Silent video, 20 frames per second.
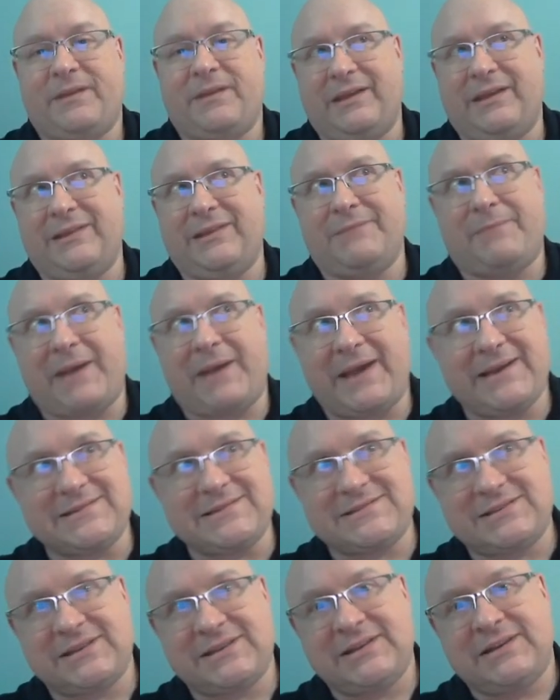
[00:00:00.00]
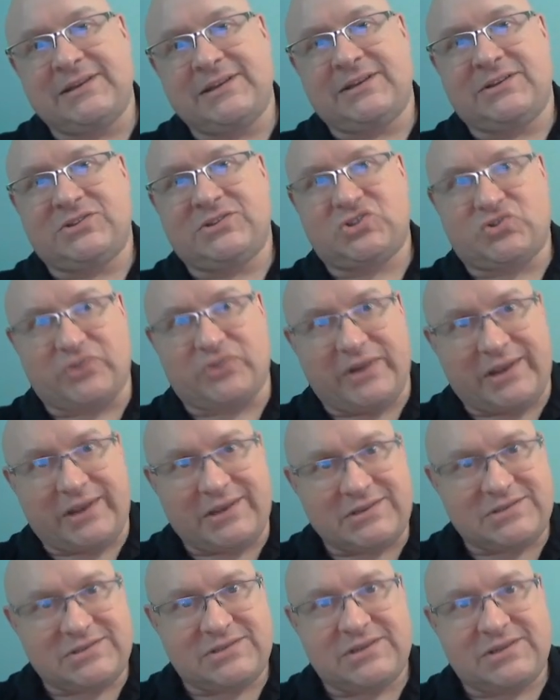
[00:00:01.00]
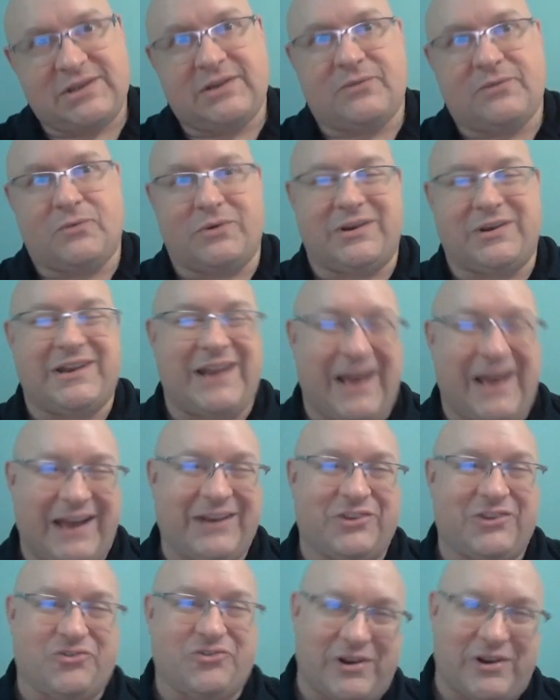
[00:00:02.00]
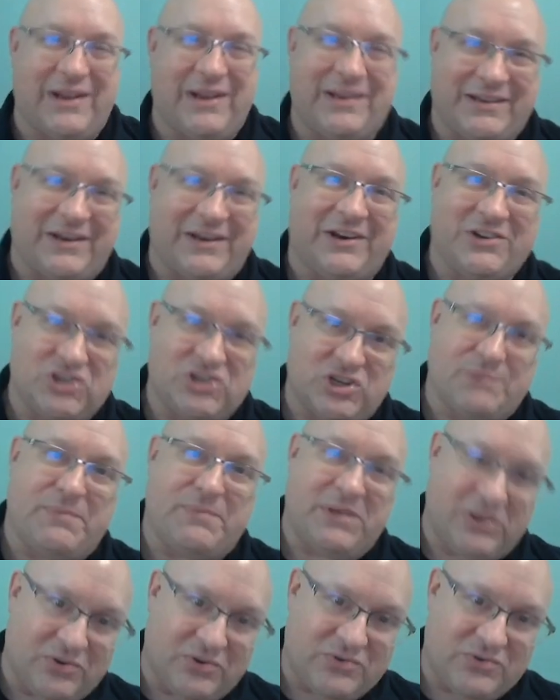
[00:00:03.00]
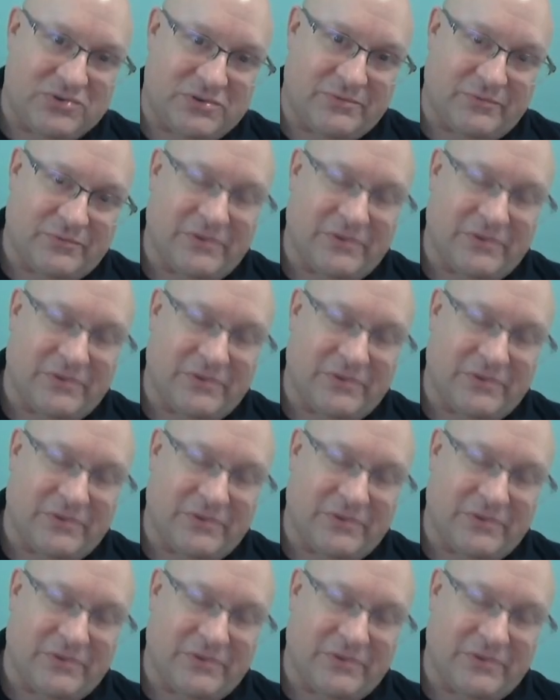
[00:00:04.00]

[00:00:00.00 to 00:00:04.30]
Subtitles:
In the past, strings were not great on GPUs.